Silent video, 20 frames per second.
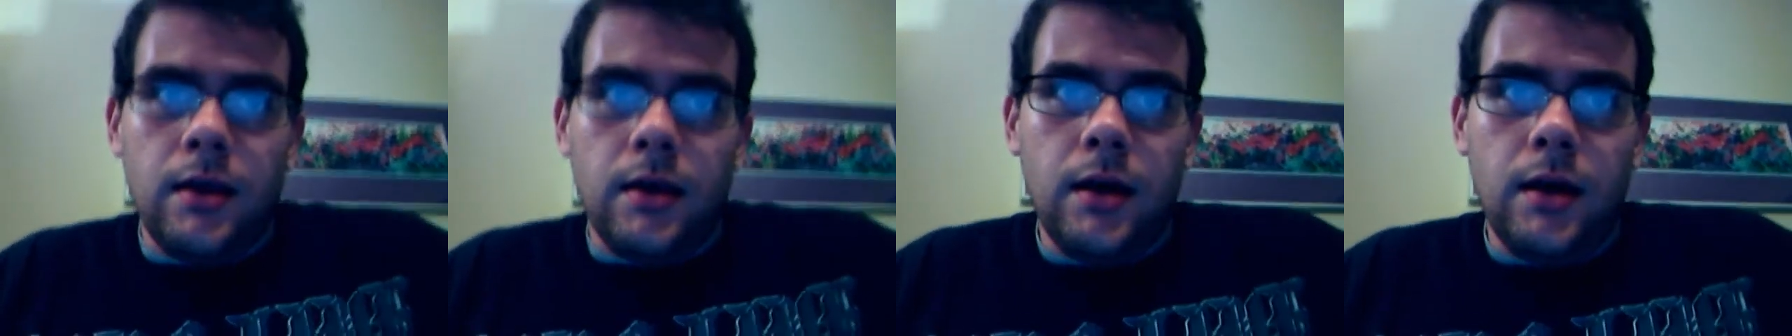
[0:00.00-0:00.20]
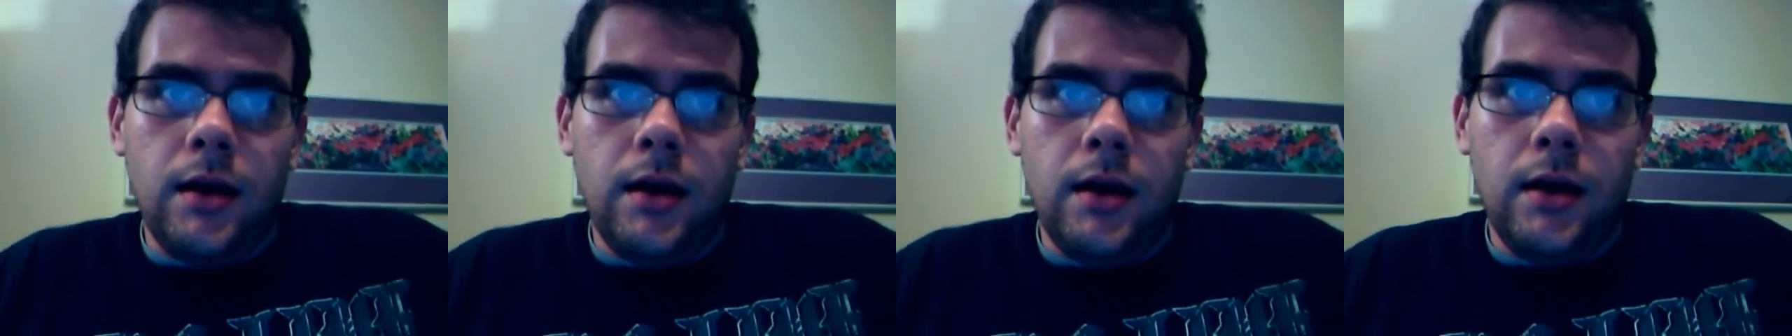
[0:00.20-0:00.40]

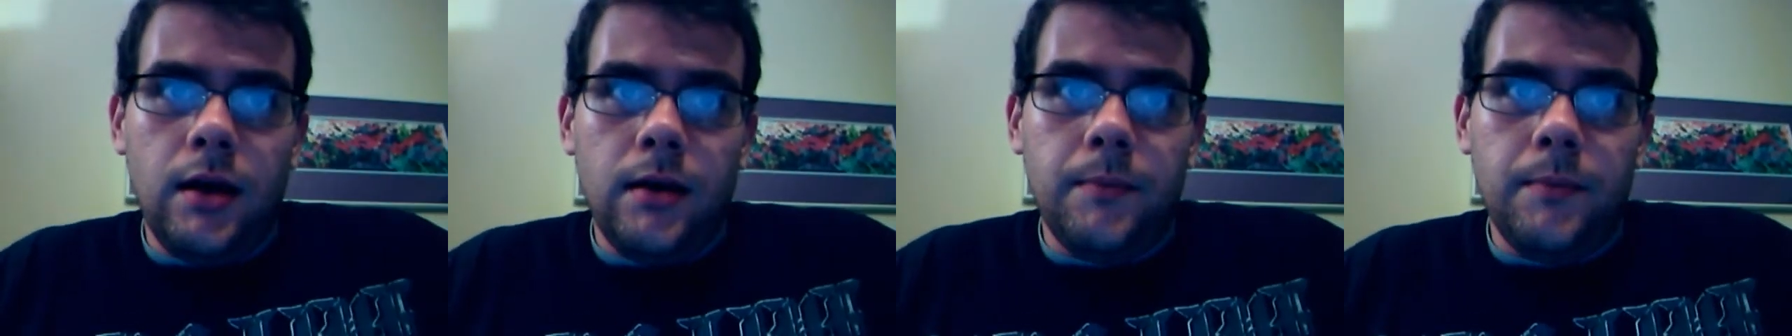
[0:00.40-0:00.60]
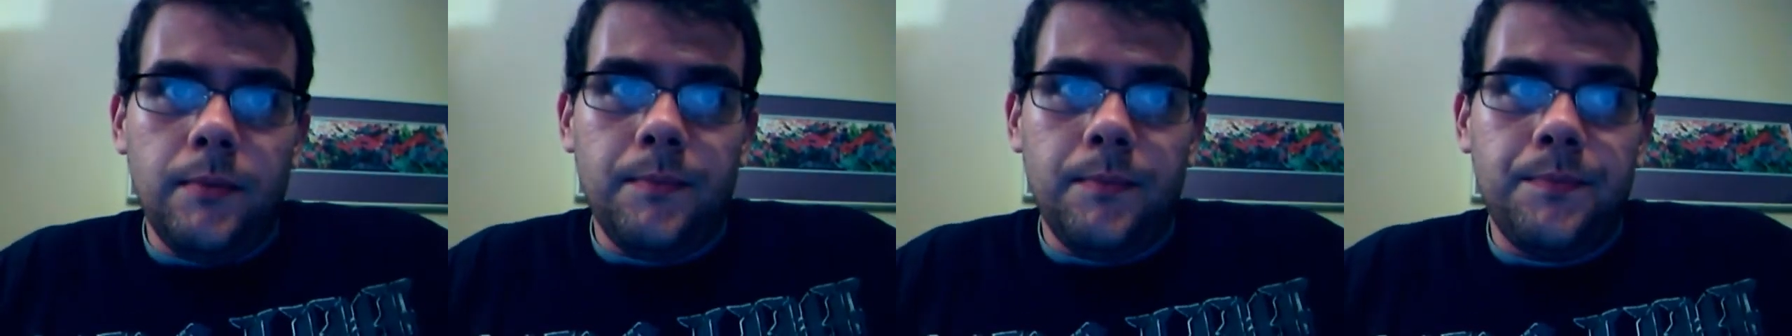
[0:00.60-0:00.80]

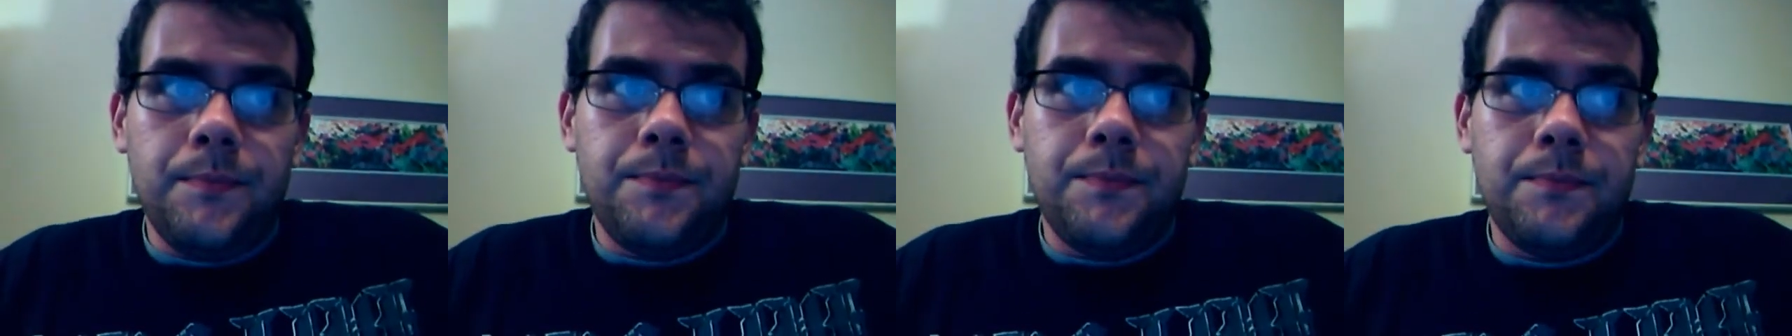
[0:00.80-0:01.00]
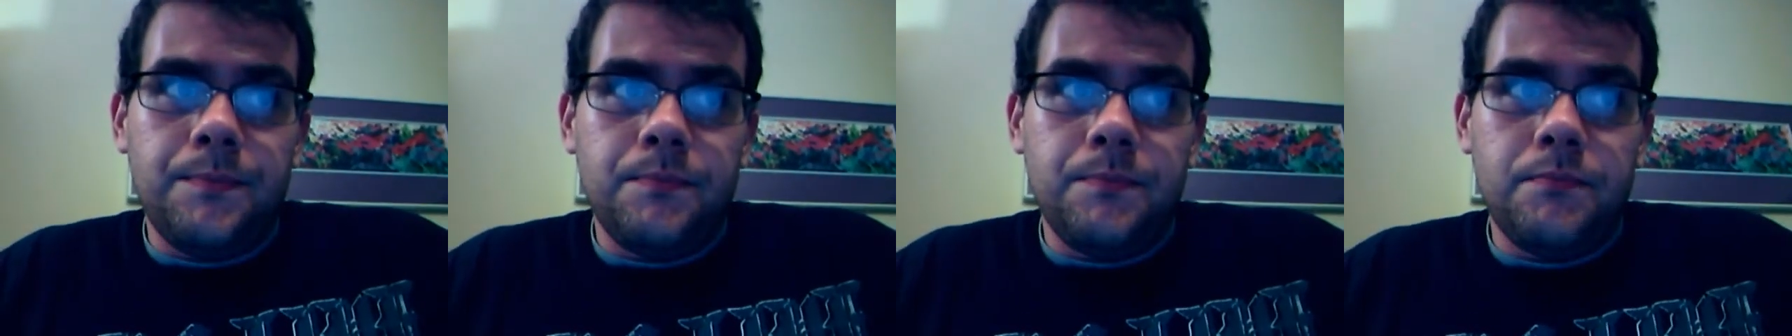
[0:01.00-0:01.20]
Um,
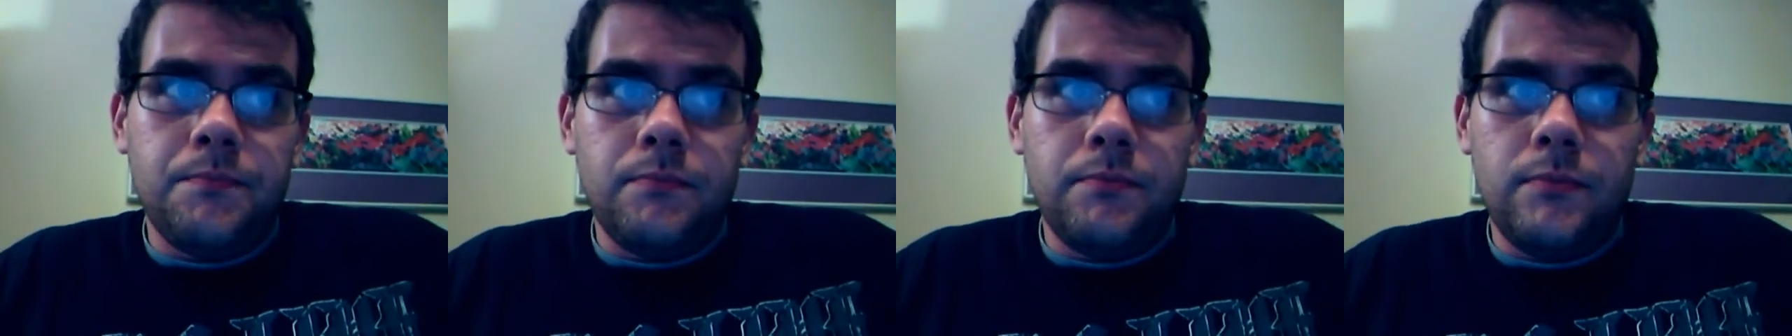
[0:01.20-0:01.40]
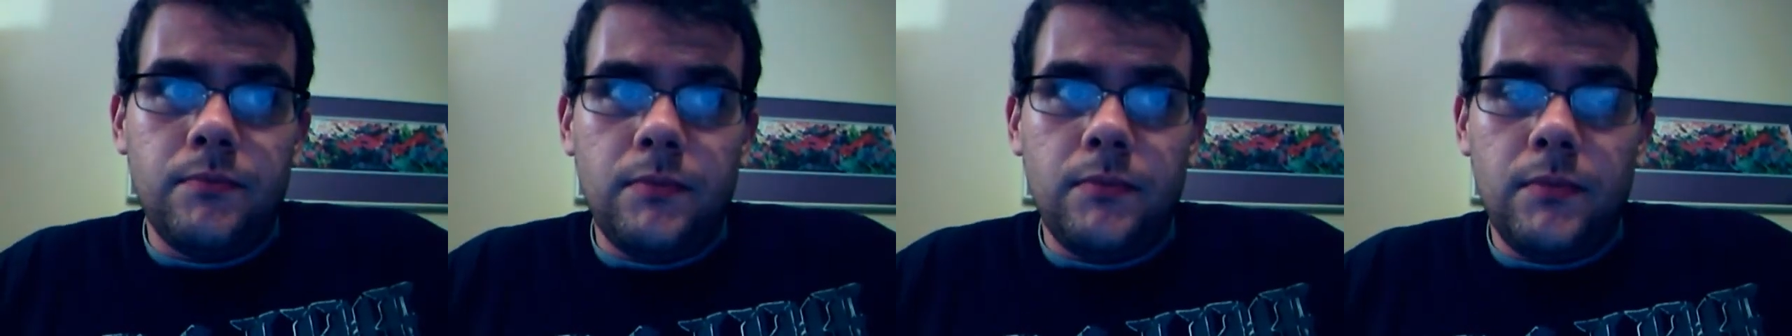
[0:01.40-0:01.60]

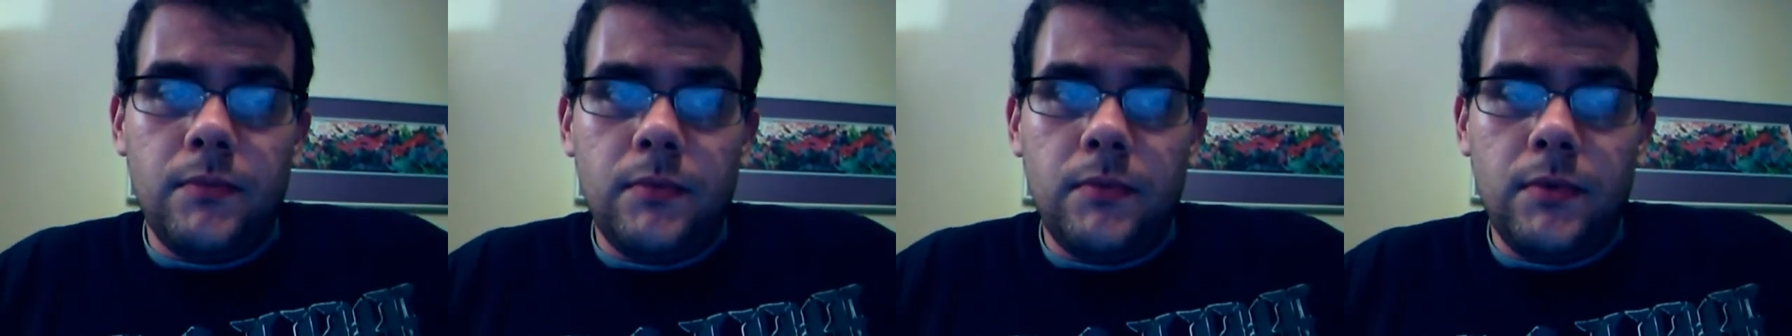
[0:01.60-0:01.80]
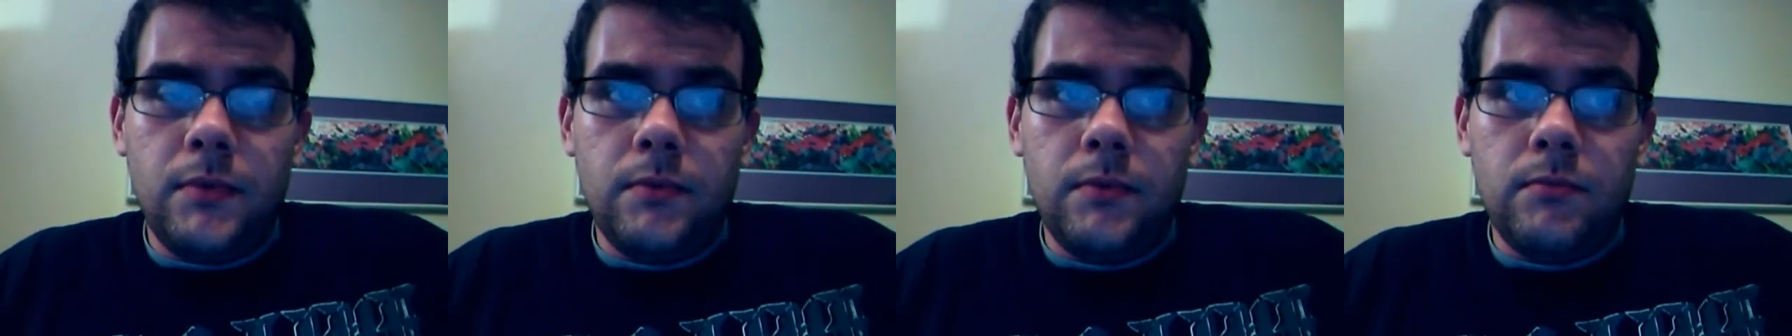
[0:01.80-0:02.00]

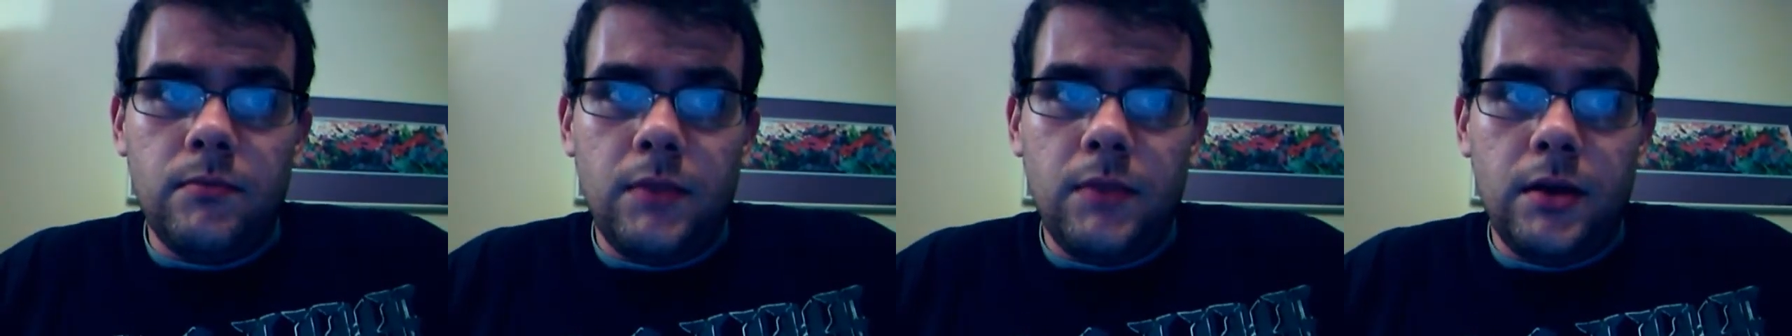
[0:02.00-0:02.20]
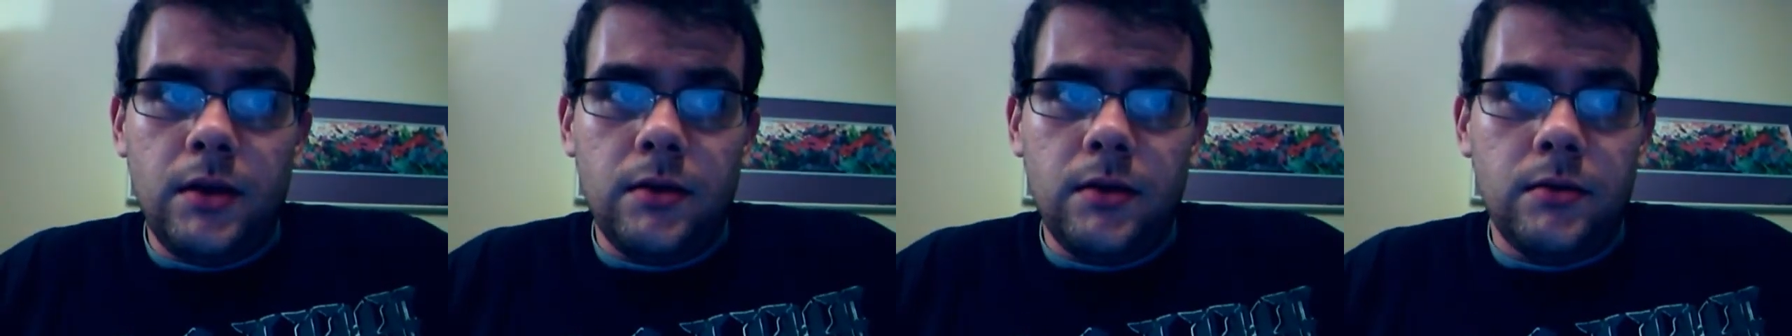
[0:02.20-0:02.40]

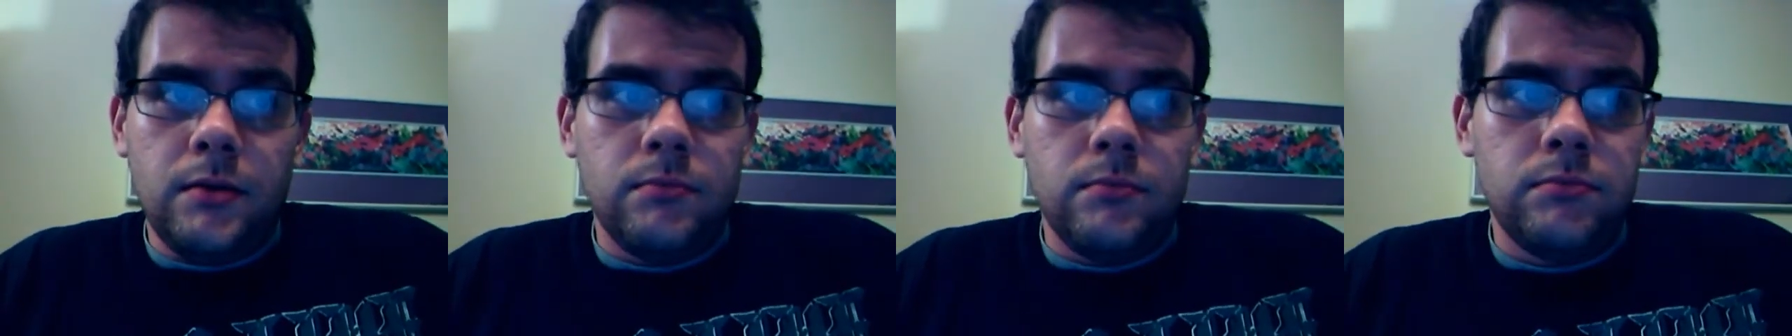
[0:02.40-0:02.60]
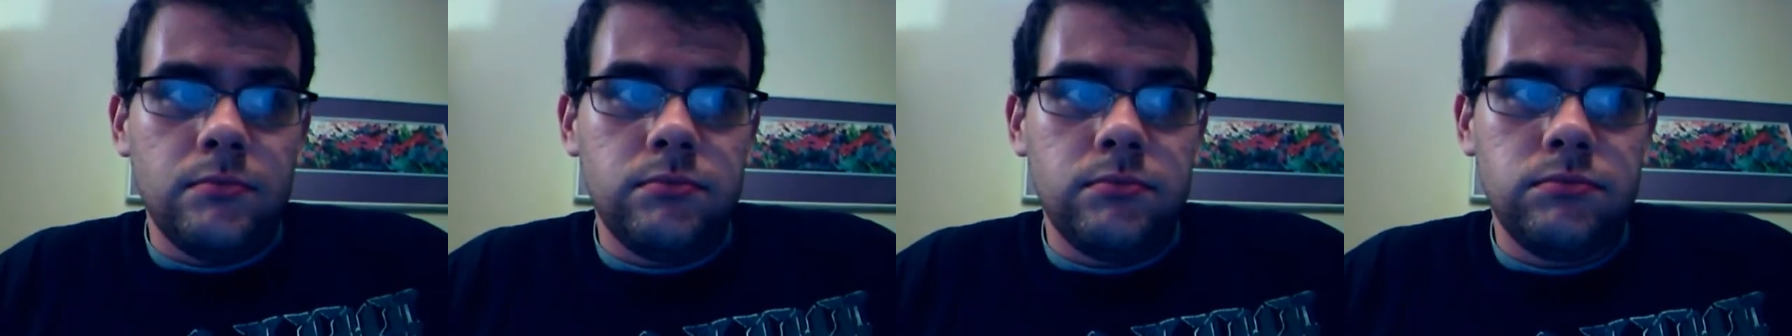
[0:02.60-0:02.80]

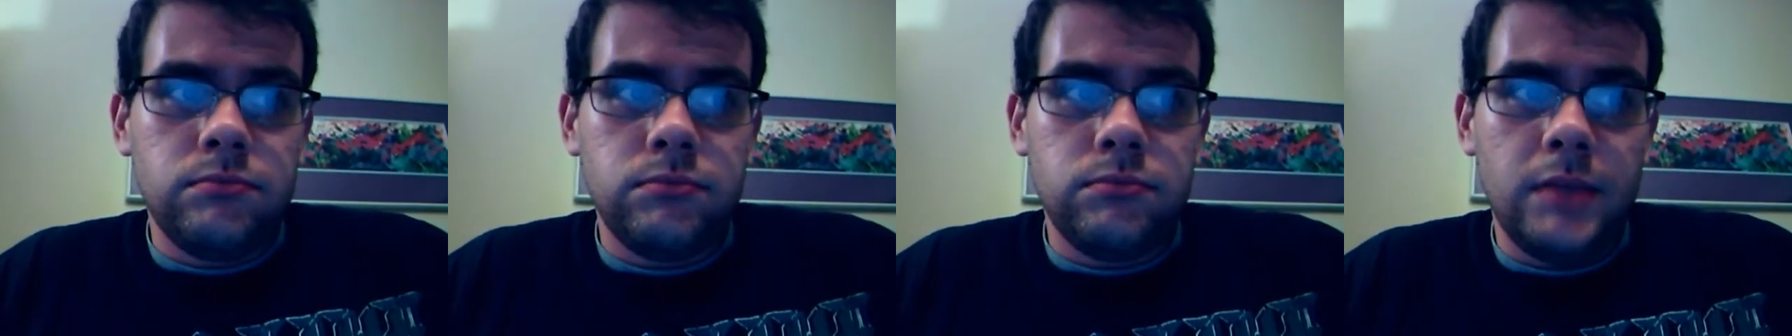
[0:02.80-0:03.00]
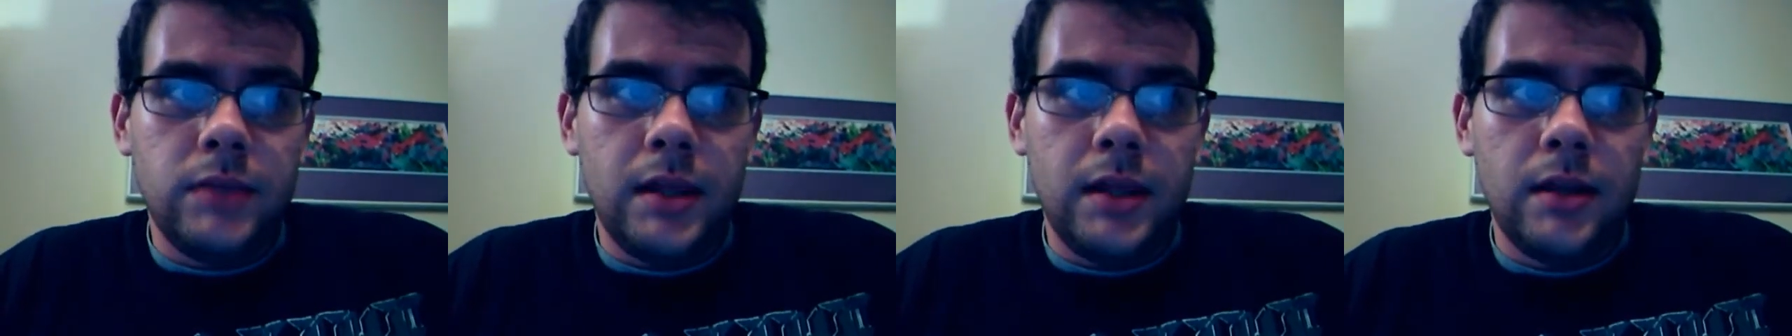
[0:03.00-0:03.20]

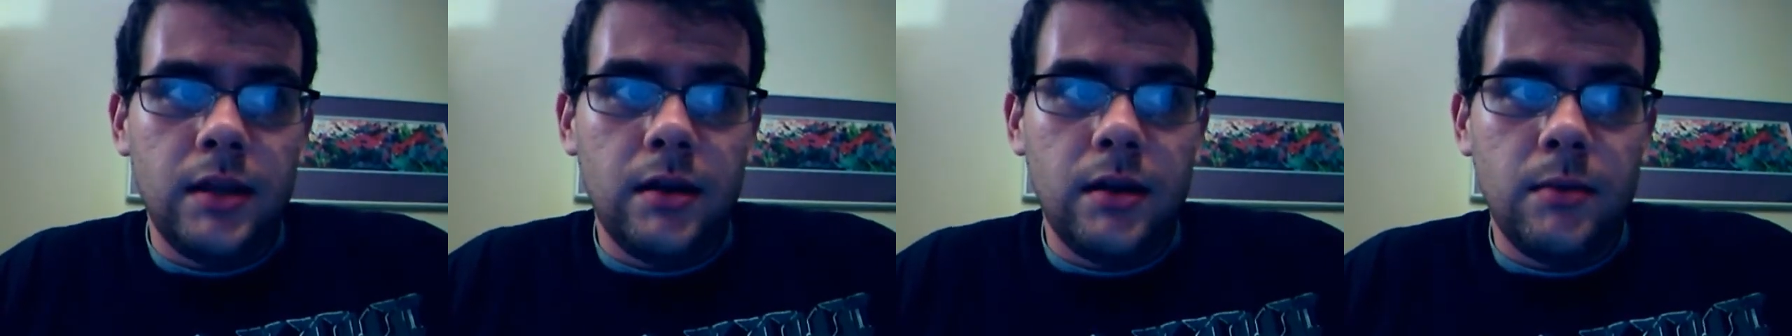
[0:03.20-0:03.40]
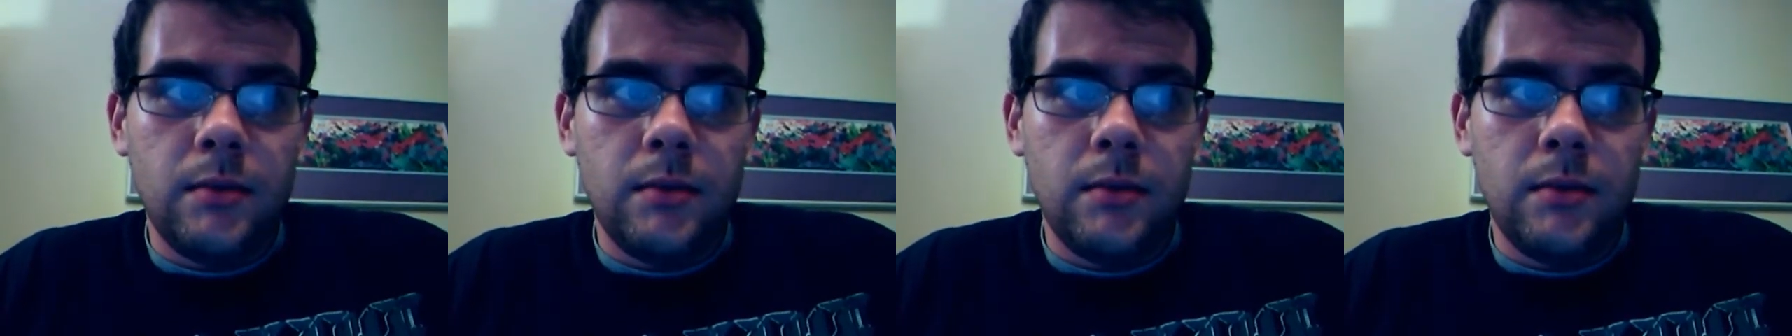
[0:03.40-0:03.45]
and